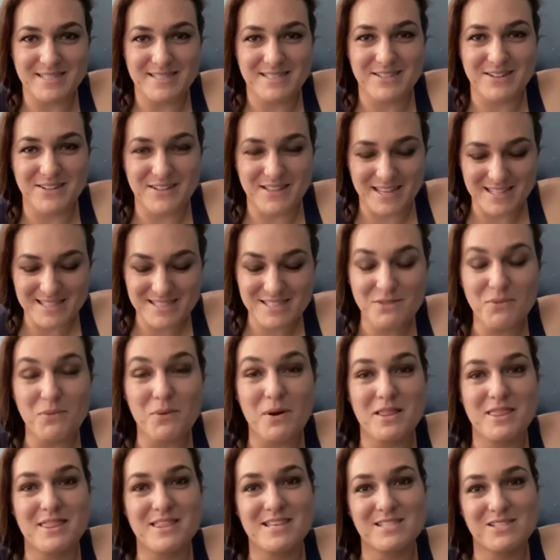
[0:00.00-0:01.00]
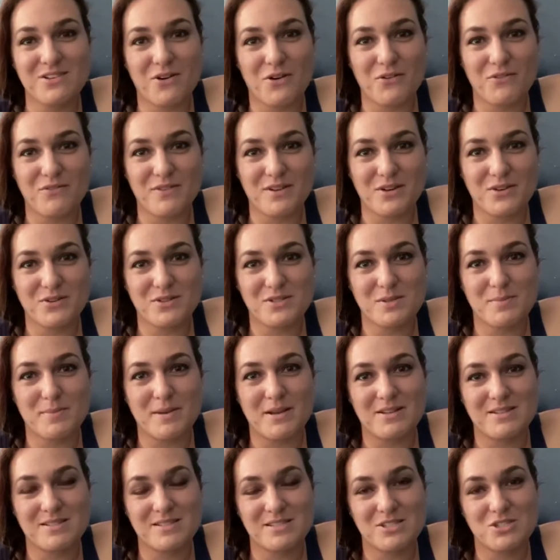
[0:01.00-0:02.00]
So that's what this whole video is
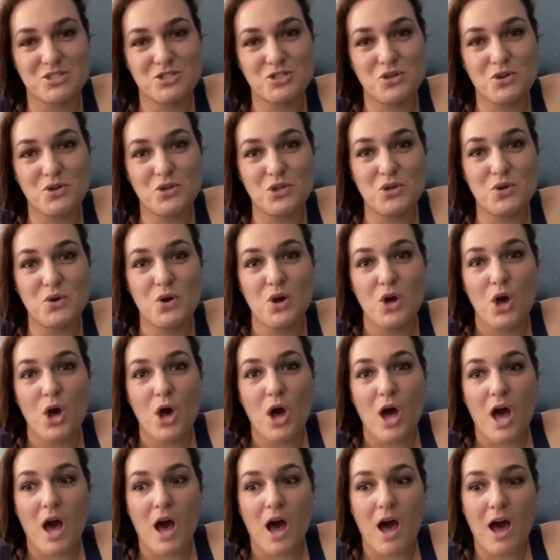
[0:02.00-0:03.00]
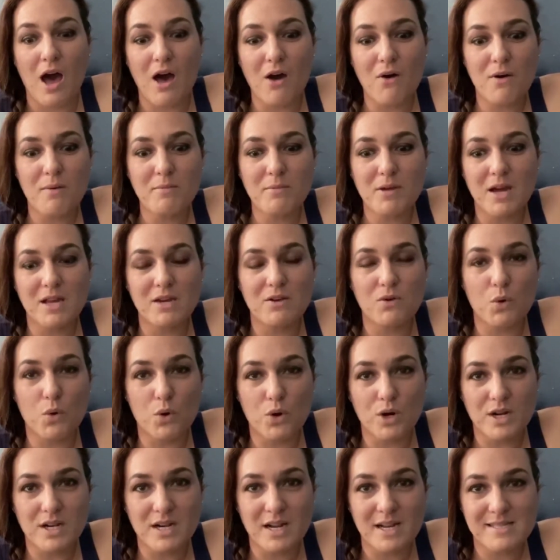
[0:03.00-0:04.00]
about, is to show you how I'm kind of
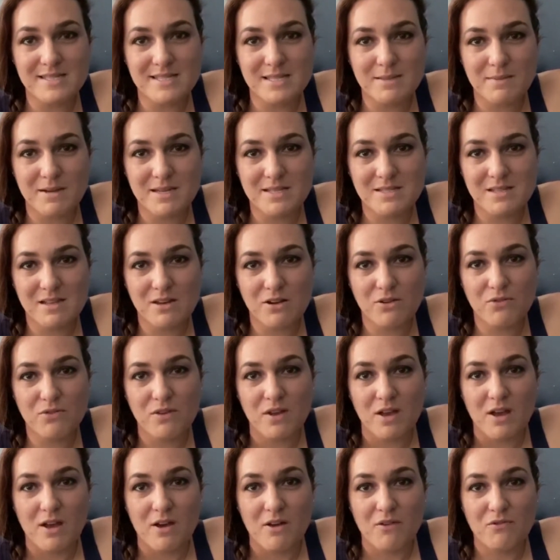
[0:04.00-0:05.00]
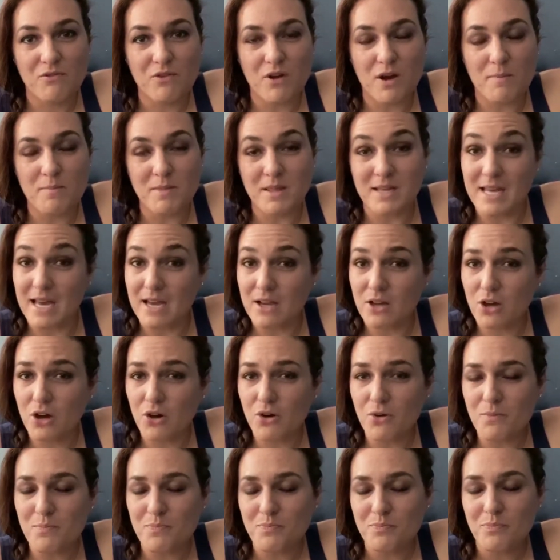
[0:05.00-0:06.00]
organizing myself from the
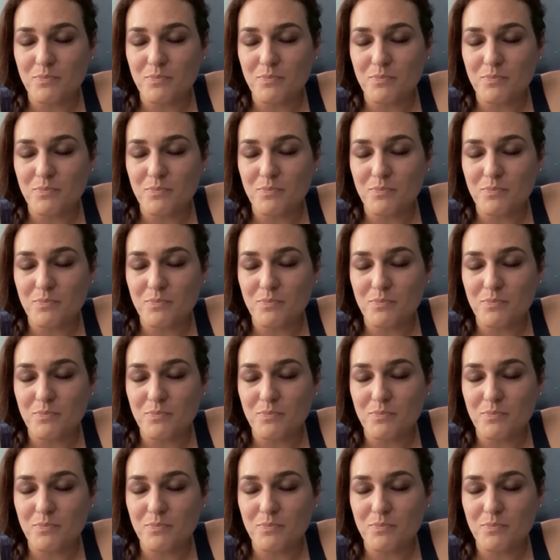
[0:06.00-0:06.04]
get-go